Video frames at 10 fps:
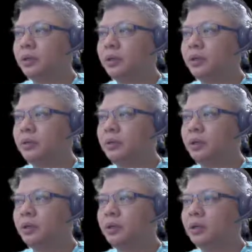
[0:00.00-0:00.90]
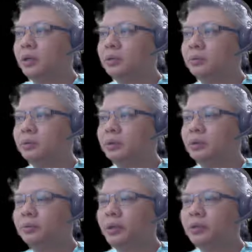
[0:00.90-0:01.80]

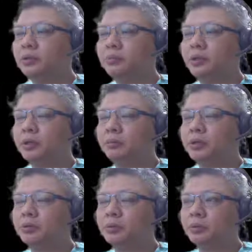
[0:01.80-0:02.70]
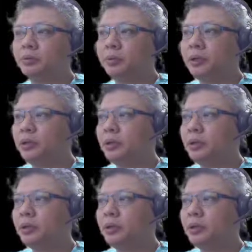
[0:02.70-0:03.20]
In the match, P9+1 was played.